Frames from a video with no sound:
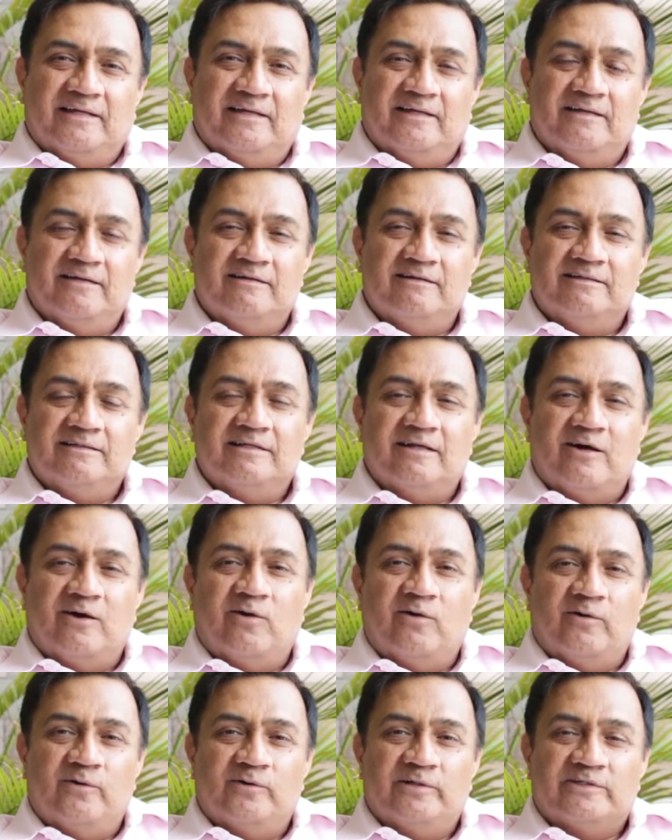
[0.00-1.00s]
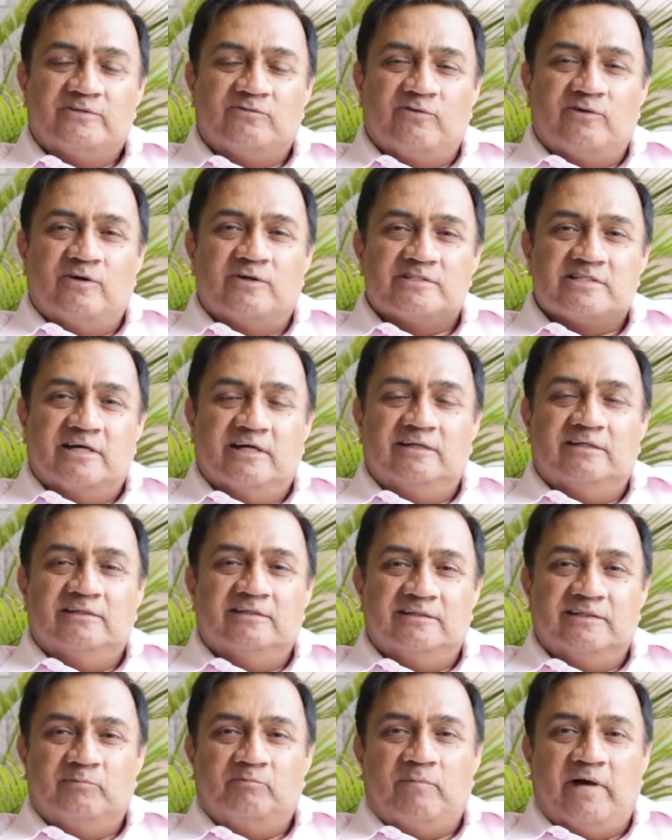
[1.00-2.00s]
Here now it was
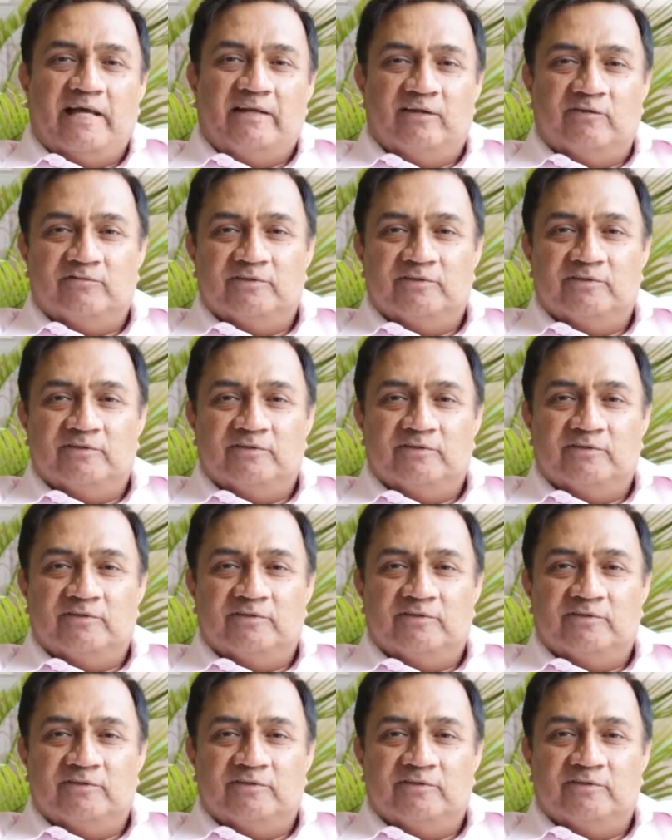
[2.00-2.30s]
under a pile